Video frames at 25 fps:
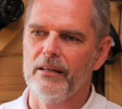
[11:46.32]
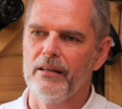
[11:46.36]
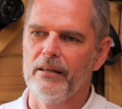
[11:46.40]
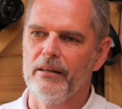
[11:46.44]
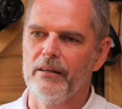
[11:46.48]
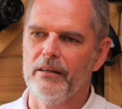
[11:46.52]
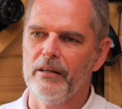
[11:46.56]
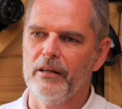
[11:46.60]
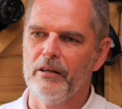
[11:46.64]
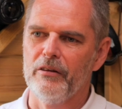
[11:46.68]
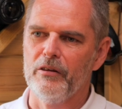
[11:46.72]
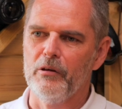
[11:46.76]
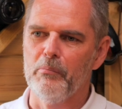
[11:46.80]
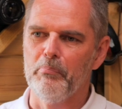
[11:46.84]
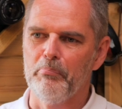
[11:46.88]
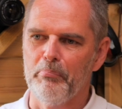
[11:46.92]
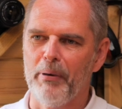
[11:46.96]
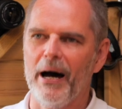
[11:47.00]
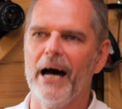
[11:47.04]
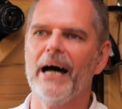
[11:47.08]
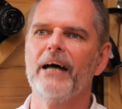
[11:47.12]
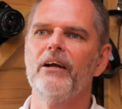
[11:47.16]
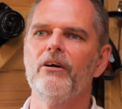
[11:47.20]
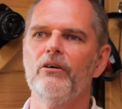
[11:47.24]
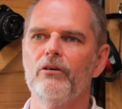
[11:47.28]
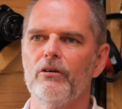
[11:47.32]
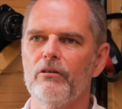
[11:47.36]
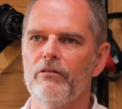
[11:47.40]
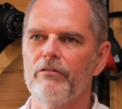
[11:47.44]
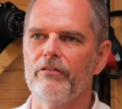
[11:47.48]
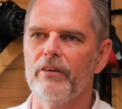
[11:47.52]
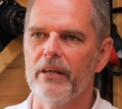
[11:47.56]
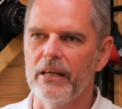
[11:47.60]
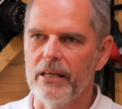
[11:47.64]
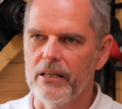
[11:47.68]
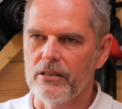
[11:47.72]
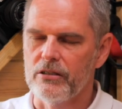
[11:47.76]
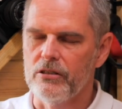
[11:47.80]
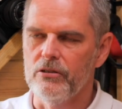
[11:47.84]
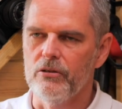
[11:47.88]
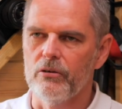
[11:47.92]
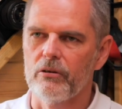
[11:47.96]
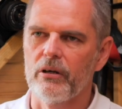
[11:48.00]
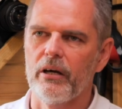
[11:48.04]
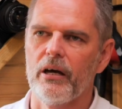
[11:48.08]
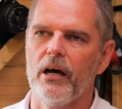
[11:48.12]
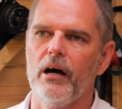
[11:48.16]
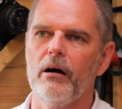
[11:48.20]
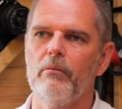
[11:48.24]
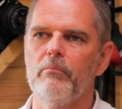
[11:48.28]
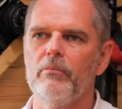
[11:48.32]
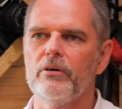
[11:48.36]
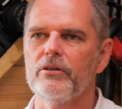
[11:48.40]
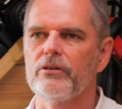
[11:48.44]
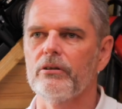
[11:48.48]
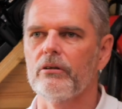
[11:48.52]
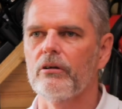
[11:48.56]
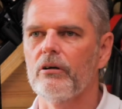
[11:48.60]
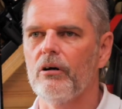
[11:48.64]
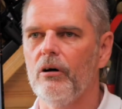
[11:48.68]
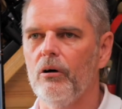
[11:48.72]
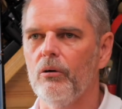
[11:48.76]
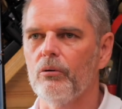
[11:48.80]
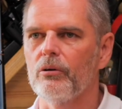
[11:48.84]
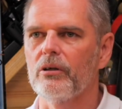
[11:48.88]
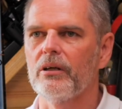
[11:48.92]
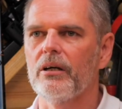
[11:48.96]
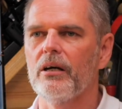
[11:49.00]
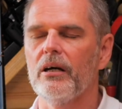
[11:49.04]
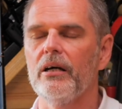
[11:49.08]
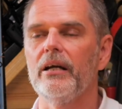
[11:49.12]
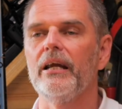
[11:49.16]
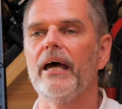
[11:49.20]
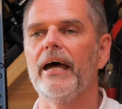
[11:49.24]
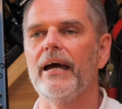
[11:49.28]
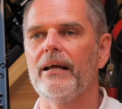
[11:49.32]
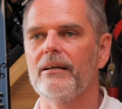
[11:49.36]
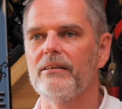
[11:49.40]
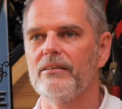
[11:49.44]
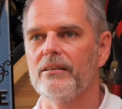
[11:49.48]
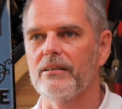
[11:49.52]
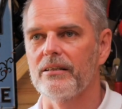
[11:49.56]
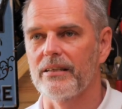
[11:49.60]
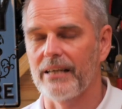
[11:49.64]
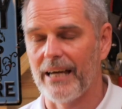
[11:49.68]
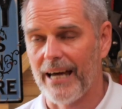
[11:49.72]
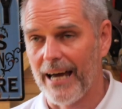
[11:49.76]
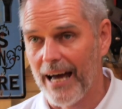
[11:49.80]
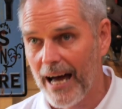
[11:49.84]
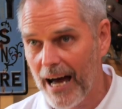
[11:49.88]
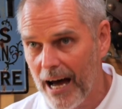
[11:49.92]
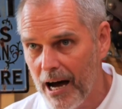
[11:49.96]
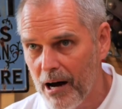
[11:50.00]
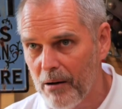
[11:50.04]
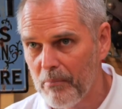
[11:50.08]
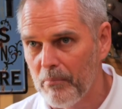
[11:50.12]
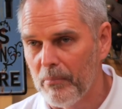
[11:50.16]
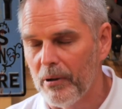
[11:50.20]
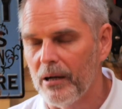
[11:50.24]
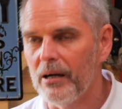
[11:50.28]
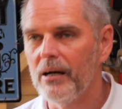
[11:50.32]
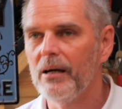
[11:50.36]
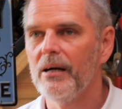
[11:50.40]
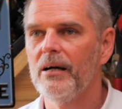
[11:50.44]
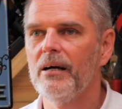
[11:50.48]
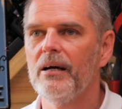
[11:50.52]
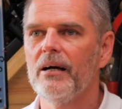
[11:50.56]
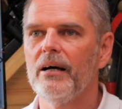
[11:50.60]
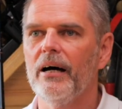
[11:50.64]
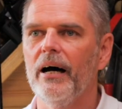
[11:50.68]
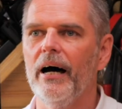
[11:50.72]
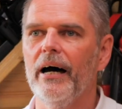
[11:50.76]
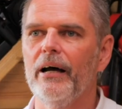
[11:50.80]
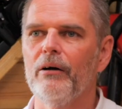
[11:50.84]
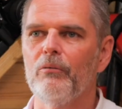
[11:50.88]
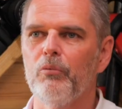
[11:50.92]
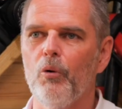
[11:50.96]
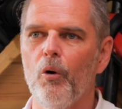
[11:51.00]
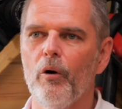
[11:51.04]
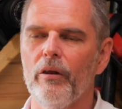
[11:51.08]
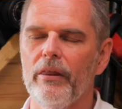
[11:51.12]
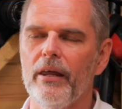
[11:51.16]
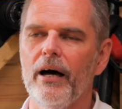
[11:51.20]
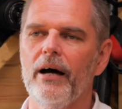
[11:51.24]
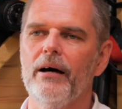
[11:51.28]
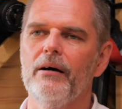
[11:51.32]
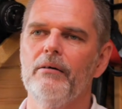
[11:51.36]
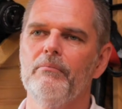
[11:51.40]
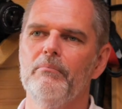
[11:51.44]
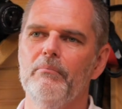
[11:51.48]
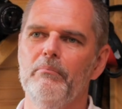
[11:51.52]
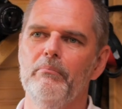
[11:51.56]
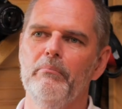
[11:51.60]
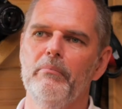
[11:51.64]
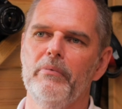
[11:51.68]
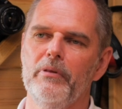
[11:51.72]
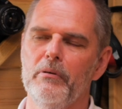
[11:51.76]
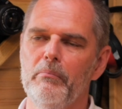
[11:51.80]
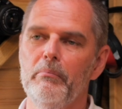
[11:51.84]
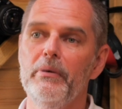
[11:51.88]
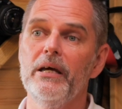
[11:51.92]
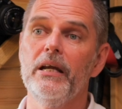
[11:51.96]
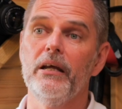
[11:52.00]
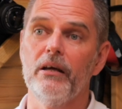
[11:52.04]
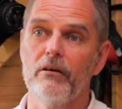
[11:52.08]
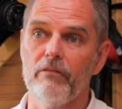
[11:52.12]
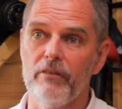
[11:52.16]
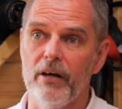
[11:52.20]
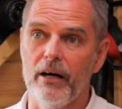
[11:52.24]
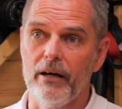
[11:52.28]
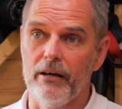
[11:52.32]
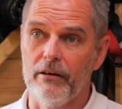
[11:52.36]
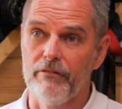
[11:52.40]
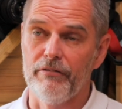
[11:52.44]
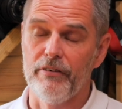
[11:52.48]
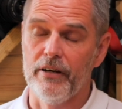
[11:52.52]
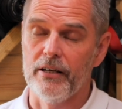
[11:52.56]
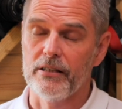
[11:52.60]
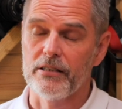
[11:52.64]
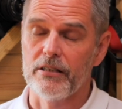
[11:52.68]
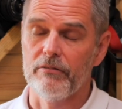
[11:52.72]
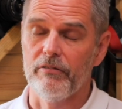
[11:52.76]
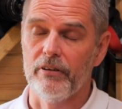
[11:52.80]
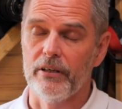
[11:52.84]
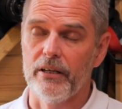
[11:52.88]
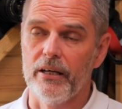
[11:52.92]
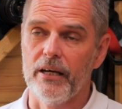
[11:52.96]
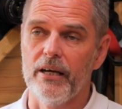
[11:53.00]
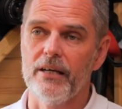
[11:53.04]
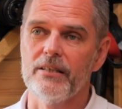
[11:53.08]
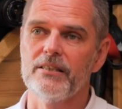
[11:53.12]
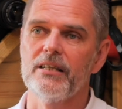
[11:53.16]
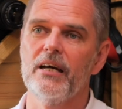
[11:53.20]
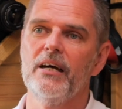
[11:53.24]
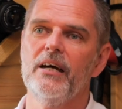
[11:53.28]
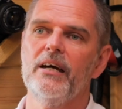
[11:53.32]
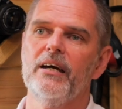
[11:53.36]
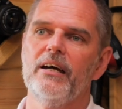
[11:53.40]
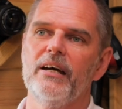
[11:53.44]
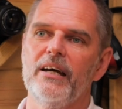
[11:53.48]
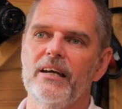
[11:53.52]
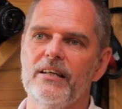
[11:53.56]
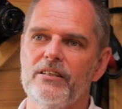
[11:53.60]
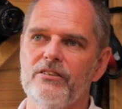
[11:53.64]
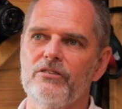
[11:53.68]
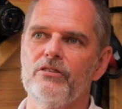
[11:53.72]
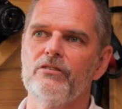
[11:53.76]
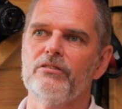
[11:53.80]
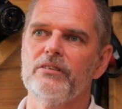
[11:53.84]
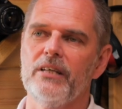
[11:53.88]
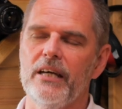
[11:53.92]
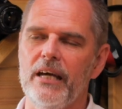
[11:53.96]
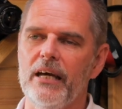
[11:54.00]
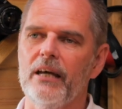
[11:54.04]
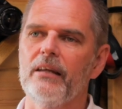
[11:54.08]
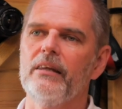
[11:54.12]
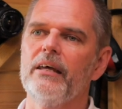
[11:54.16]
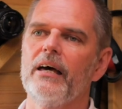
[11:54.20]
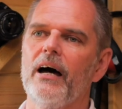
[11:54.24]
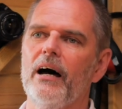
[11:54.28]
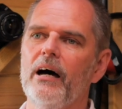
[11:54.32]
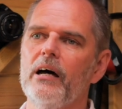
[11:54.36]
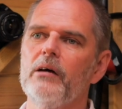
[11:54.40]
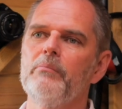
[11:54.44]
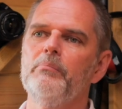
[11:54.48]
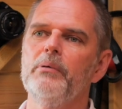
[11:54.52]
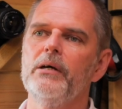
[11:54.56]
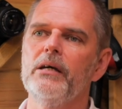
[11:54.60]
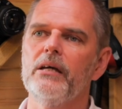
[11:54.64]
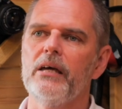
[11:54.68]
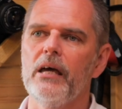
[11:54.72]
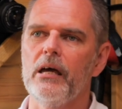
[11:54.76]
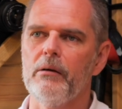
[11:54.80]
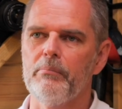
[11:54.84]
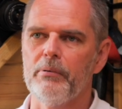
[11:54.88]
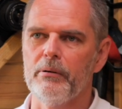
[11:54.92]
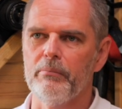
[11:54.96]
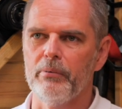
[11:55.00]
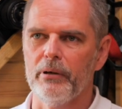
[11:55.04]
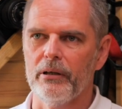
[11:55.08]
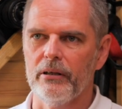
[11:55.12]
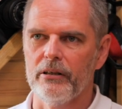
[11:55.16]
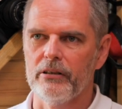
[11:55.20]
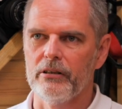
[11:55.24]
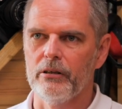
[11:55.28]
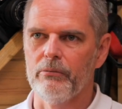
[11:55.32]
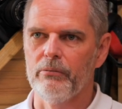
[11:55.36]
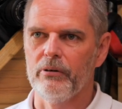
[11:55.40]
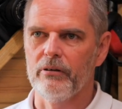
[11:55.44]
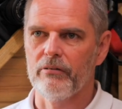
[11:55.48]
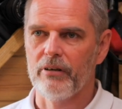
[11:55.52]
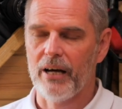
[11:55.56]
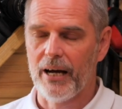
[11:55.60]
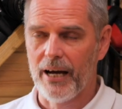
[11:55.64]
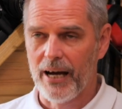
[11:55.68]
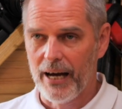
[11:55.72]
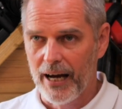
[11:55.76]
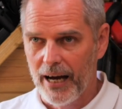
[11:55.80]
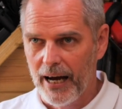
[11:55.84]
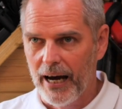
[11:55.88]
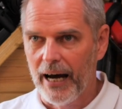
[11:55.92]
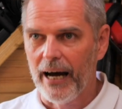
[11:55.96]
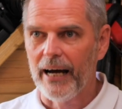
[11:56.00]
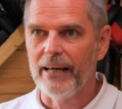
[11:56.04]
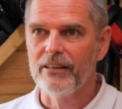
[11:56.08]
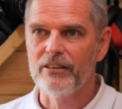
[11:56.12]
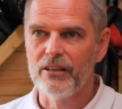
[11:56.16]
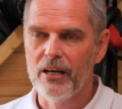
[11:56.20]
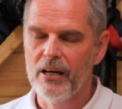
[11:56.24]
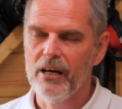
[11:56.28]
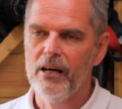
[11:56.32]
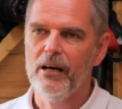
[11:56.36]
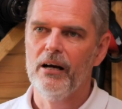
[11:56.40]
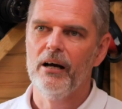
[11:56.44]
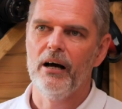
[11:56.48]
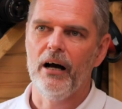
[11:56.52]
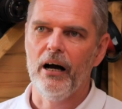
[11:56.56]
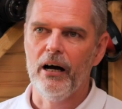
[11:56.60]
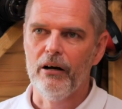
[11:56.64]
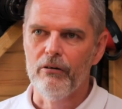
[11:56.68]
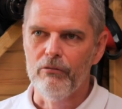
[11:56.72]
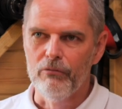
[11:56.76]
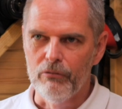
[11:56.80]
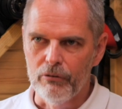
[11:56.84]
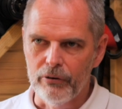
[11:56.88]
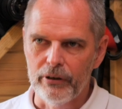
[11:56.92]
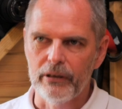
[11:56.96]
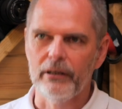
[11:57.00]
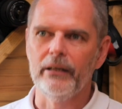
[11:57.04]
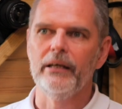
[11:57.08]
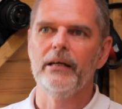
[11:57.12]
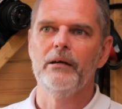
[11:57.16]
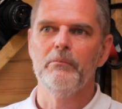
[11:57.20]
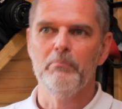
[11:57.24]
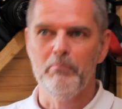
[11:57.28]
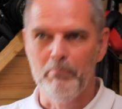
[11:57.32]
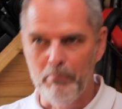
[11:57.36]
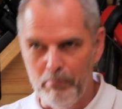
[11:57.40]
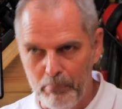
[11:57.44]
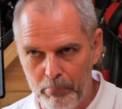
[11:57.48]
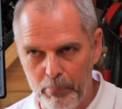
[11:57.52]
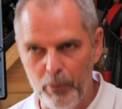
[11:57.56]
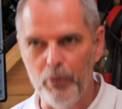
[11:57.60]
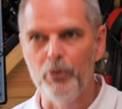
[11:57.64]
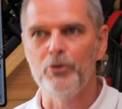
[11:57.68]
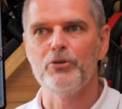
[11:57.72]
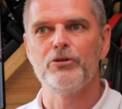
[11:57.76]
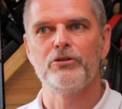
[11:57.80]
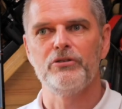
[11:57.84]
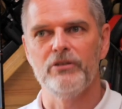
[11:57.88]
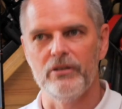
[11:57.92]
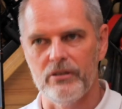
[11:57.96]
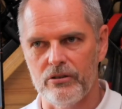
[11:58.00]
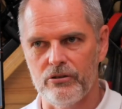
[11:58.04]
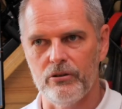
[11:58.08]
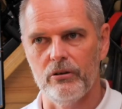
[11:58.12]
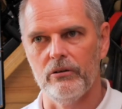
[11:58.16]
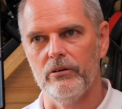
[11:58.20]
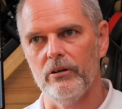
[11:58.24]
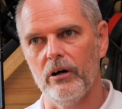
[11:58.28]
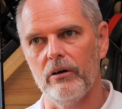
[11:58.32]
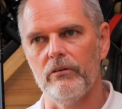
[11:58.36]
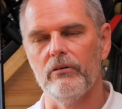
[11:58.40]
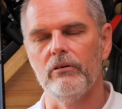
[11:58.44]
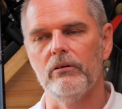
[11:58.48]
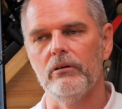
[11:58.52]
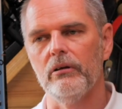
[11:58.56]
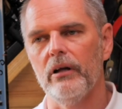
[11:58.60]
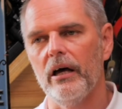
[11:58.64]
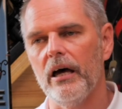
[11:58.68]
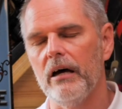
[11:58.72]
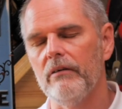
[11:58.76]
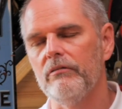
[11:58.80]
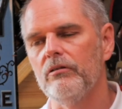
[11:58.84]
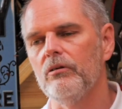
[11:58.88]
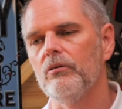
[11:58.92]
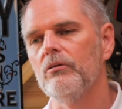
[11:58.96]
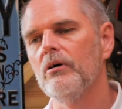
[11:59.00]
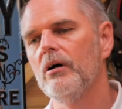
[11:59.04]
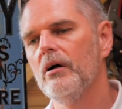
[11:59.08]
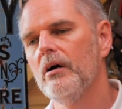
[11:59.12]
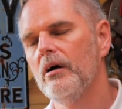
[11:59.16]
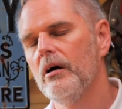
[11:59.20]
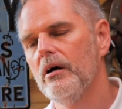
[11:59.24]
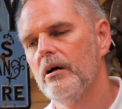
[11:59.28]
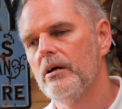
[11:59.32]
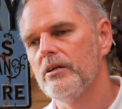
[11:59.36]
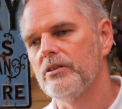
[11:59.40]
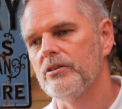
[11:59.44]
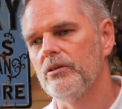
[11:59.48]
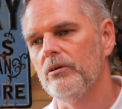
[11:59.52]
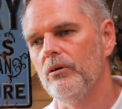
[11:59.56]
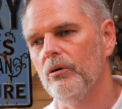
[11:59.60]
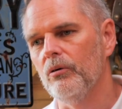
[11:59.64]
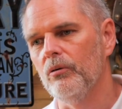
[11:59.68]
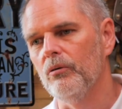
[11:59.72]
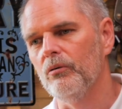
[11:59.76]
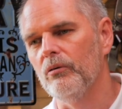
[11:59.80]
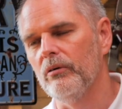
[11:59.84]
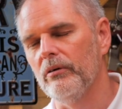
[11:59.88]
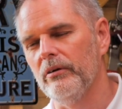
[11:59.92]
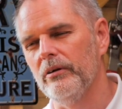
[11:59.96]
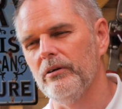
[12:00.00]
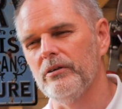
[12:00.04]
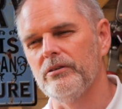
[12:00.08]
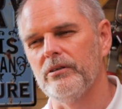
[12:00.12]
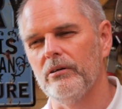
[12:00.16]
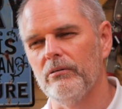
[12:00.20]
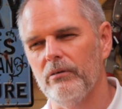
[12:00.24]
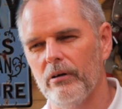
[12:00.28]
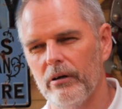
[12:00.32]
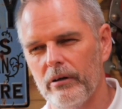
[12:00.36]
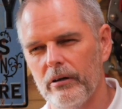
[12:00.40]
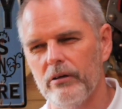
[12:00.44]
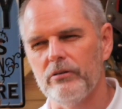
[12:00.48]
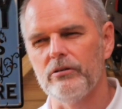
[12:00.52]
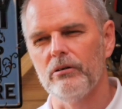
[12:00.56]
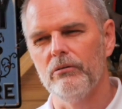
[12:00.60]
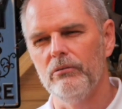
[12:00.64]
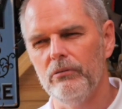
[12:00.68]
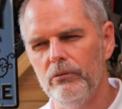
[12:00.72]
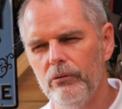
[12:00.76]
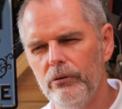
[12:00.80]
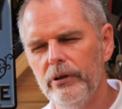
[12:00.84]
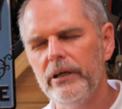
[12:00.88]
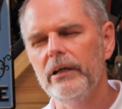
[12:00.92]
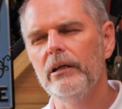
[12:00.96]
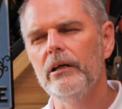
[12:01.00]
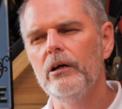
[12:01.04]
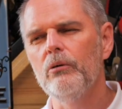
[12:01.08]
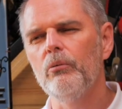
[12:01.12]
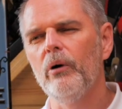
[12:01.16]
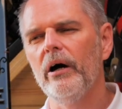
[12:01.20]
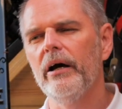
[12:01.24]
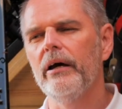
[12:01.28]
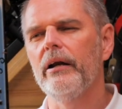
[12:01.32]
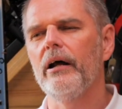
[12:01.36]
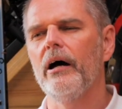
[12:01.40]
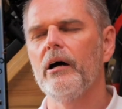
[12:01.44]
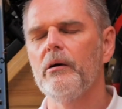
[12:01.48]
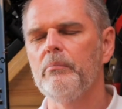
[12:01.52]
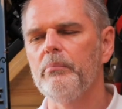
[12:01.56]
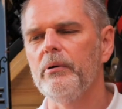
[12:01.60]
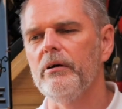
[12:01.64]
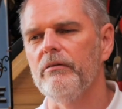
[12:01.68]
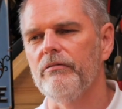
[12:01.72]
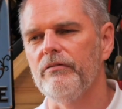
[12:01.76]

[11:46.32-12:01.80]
The banner of these new cameras are called Connected Cam, and what the meaning of that effectively is to take the IP capability we've had and really boost it to another level. So there's a really wide IP